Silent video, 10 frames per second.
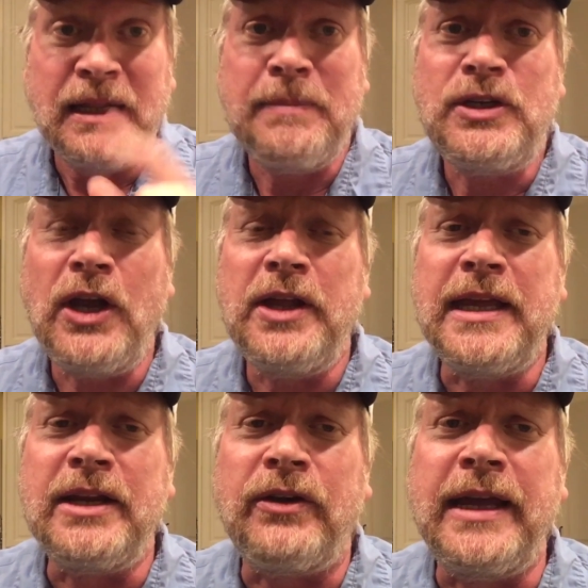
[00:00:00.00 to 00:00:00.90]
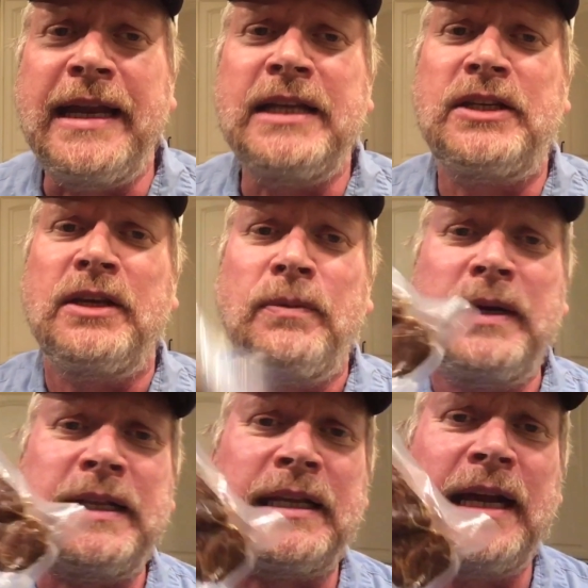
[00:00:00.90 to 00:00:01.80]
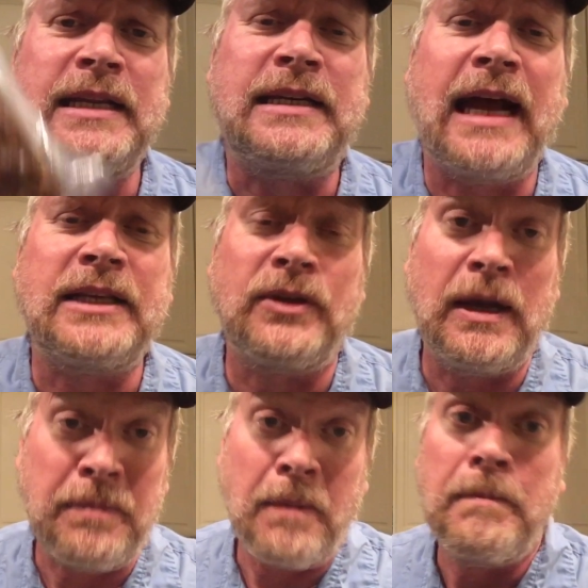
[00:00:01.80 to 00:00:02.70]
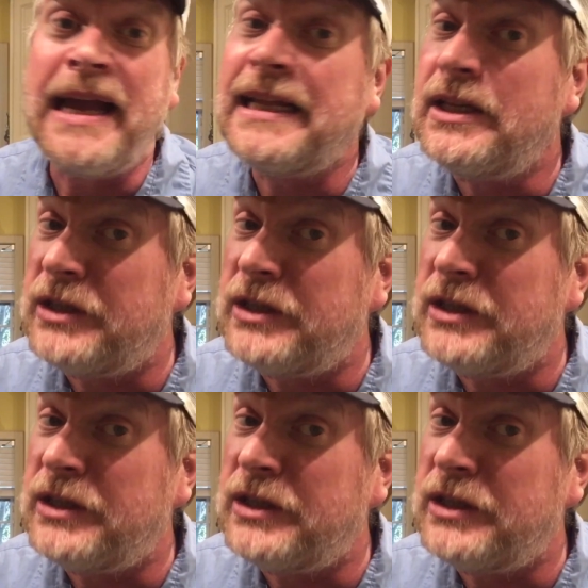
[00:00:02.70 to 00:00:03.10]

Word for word: let me show you the ingredients. We'll get the cut the tasso up, making the